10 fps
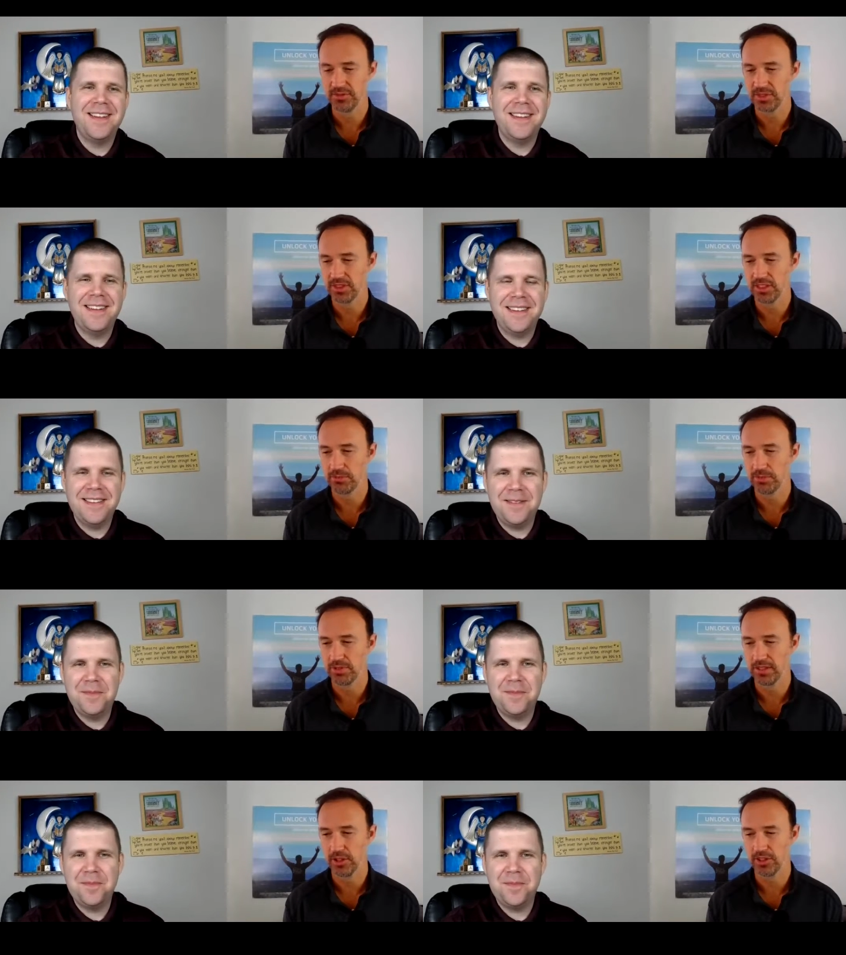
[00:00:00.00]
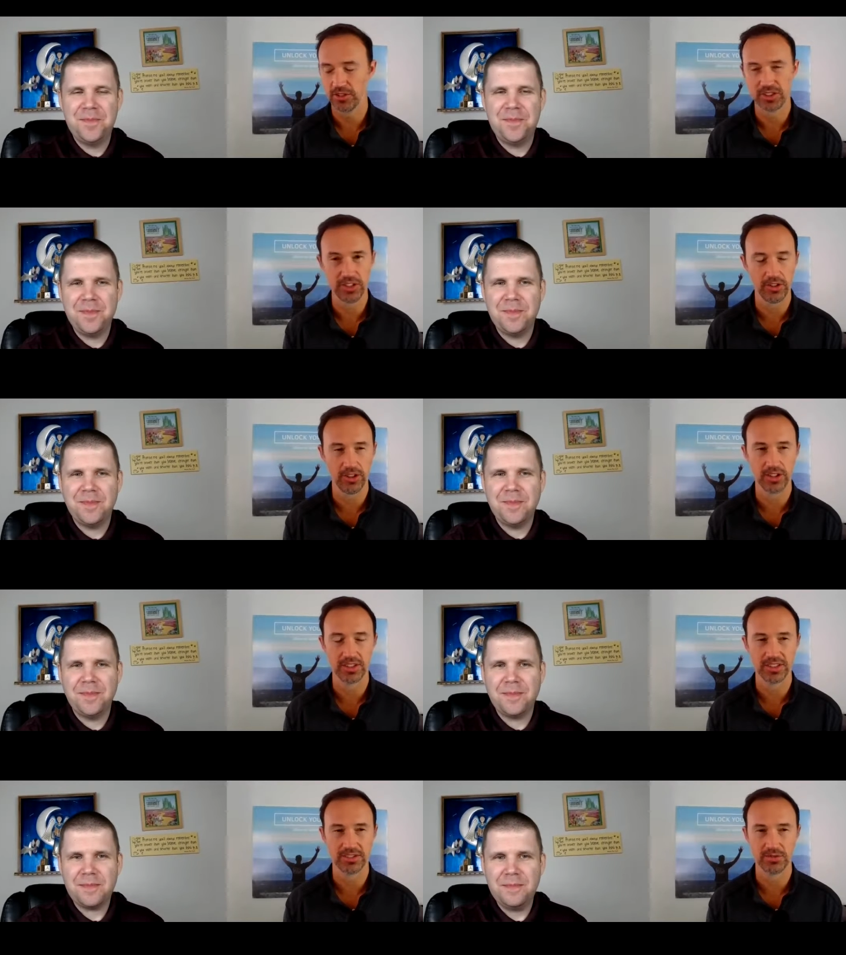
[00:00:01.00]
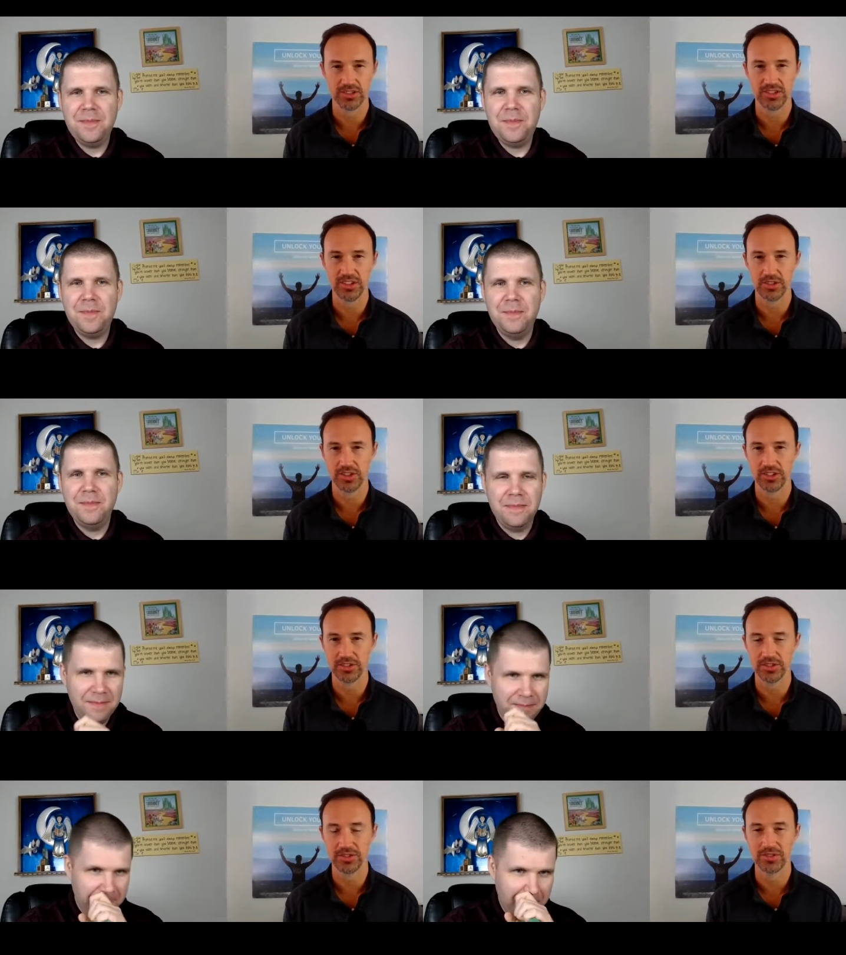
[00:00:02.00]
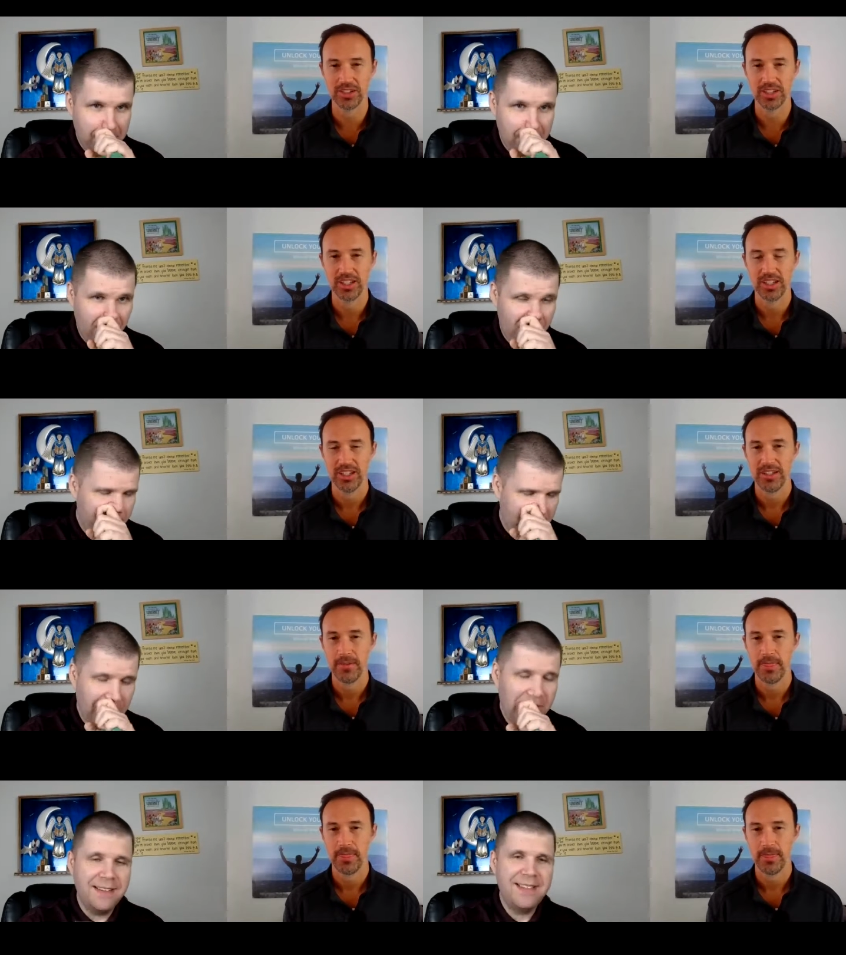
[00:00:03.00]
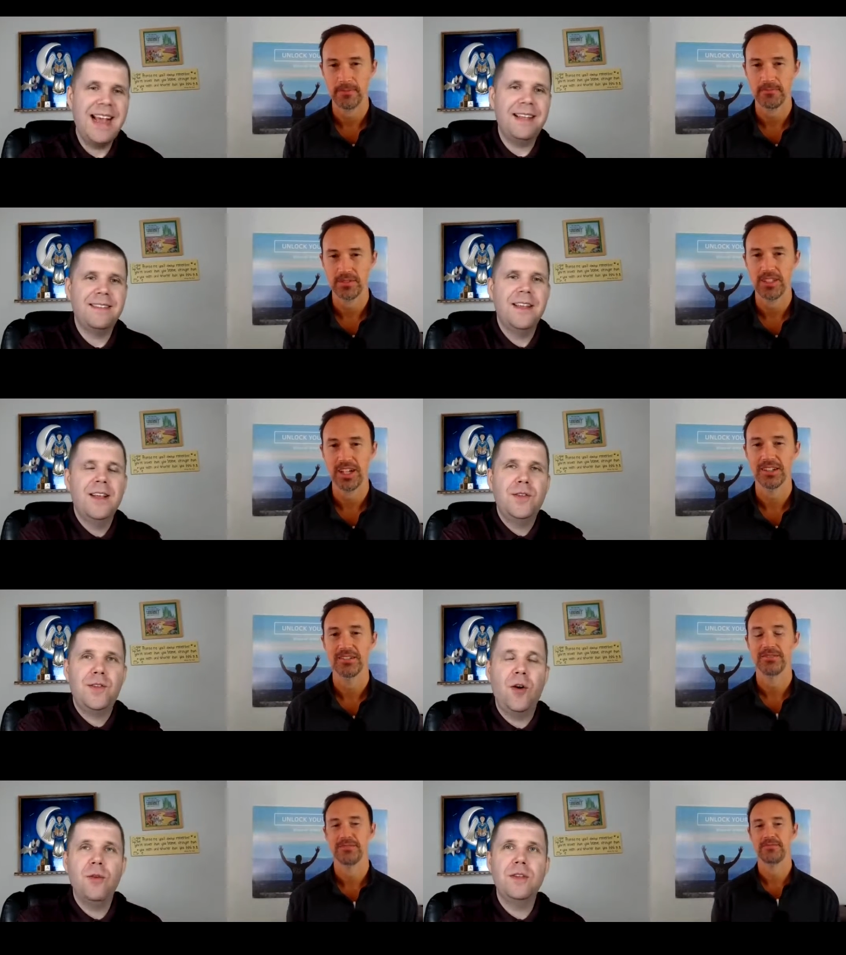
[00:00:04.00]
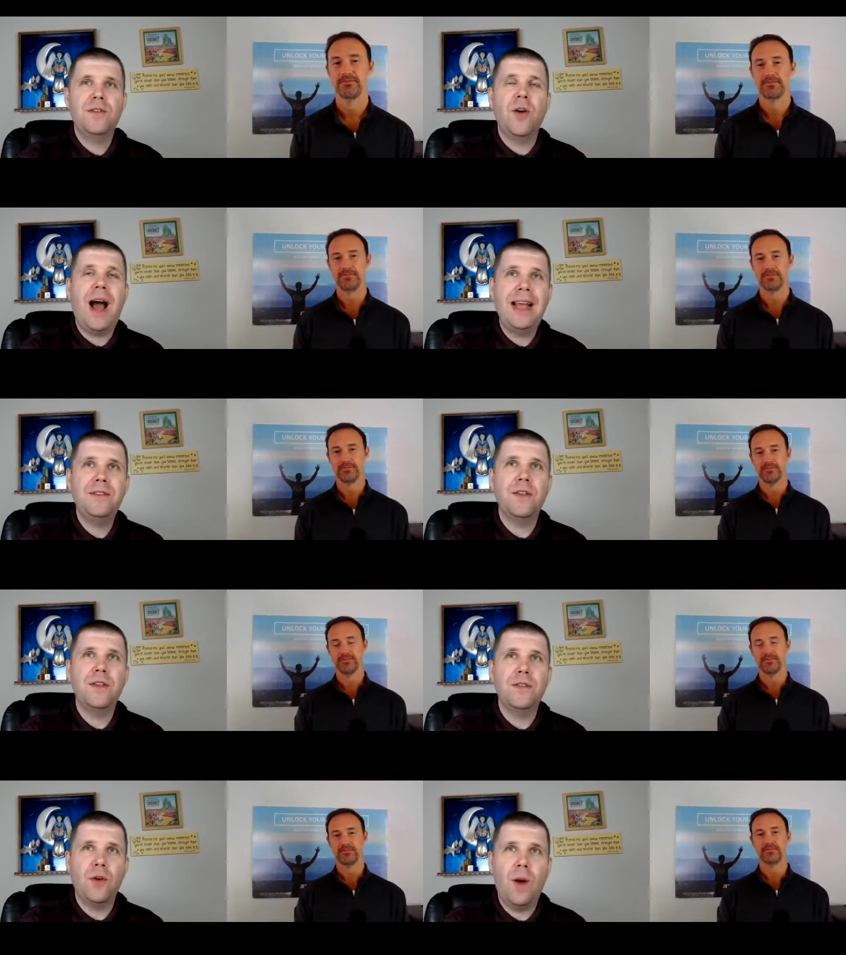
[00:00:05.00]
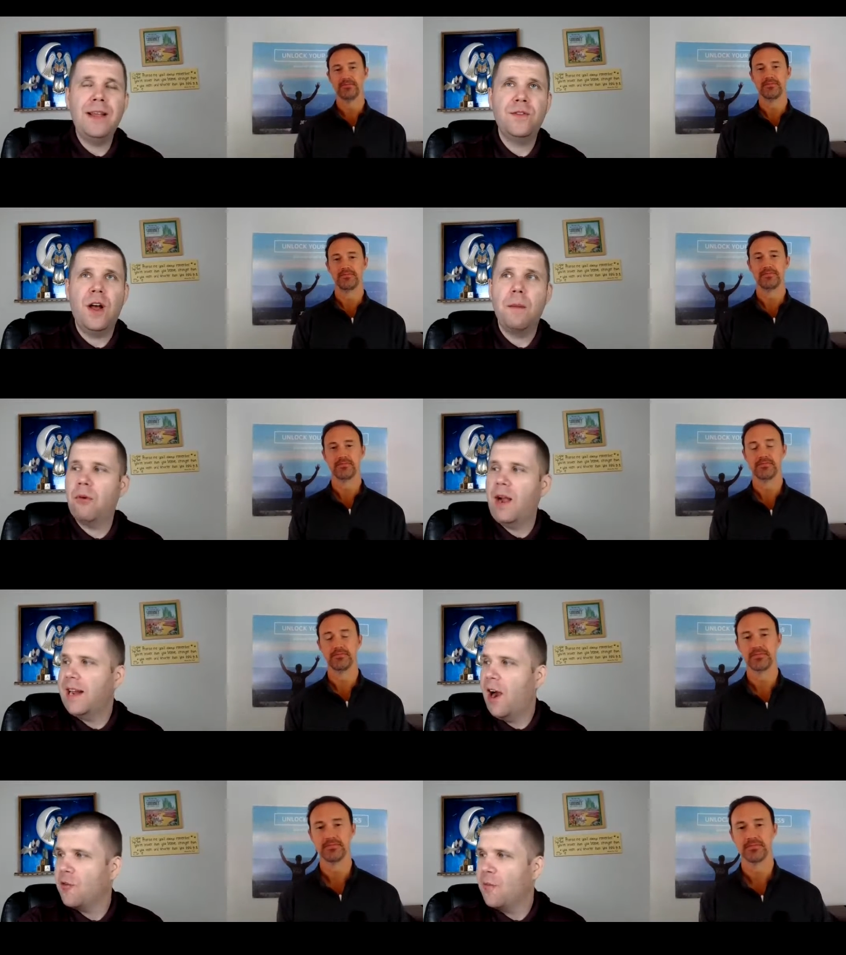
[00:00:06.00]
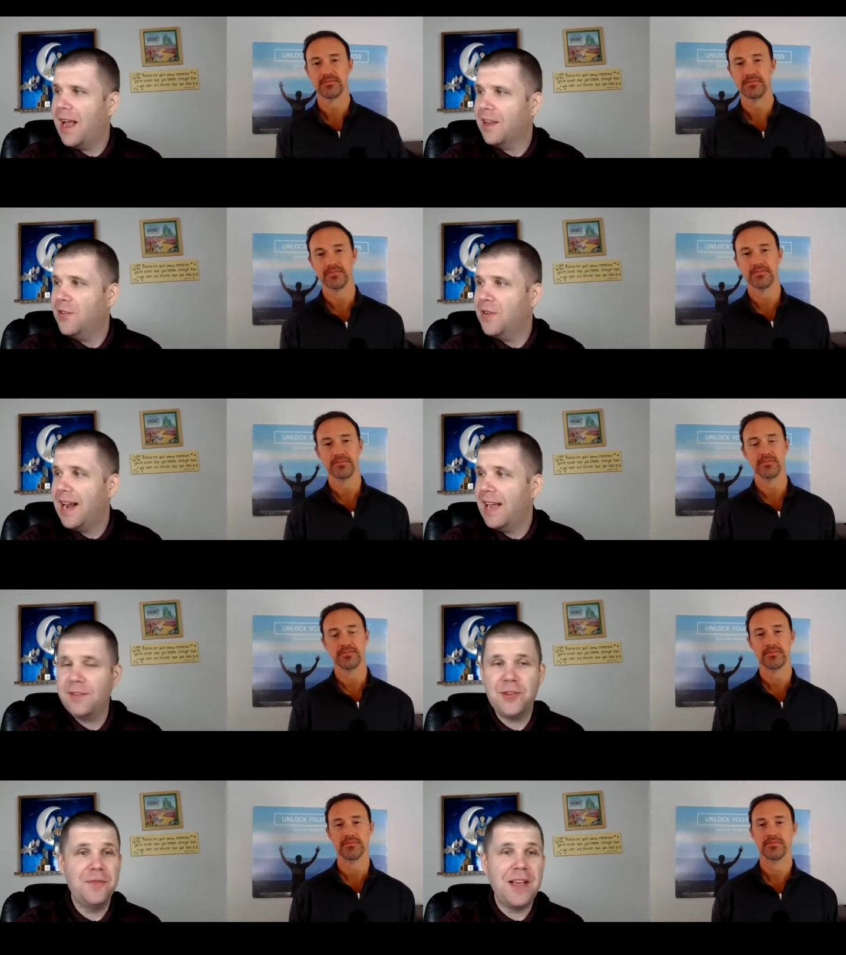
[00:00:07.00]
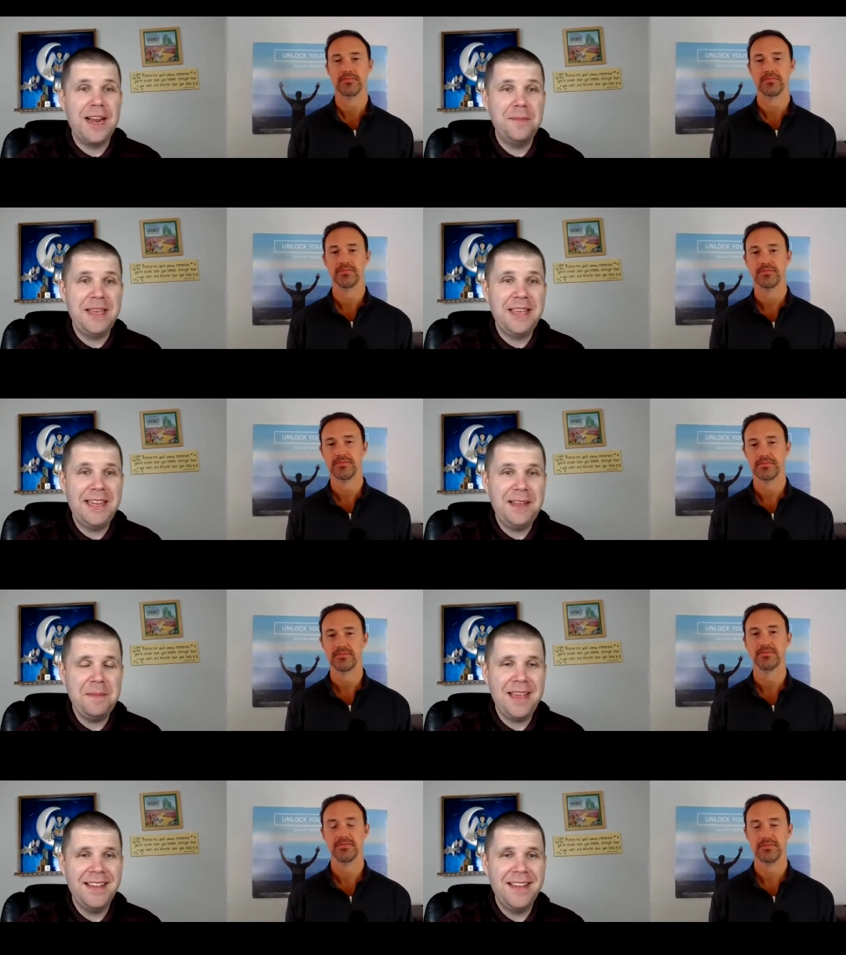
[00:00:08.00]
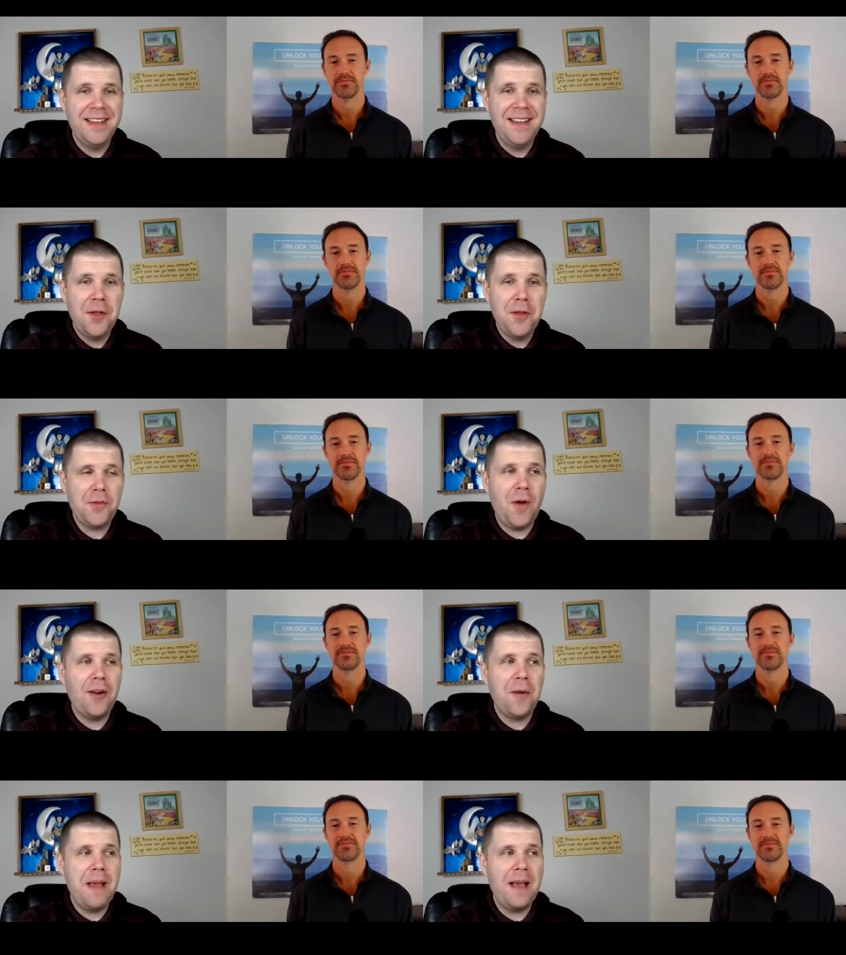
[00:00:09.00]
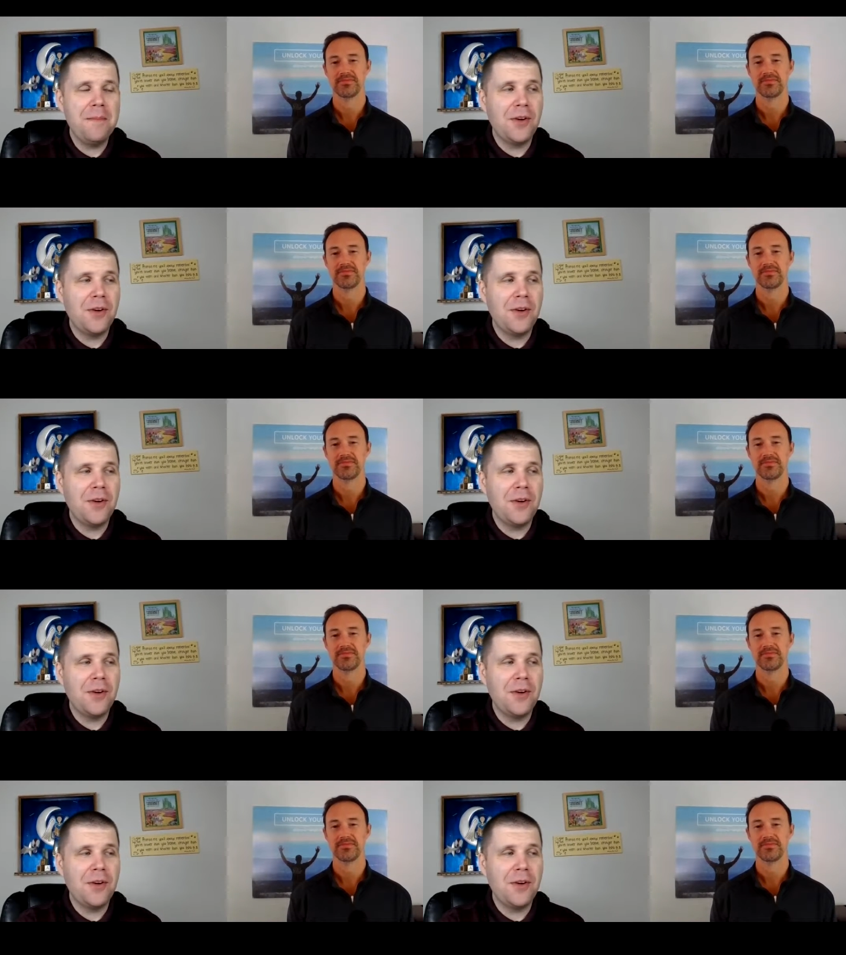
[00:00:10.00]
Speaker 1: either Braveheart or Tenderheart, because there was a Tenderheart too. There is, yes.
Speaker 2: Yeah. So I saw Brightheart Raccoon, and I said, "You've got to be kidding me!" So I remember,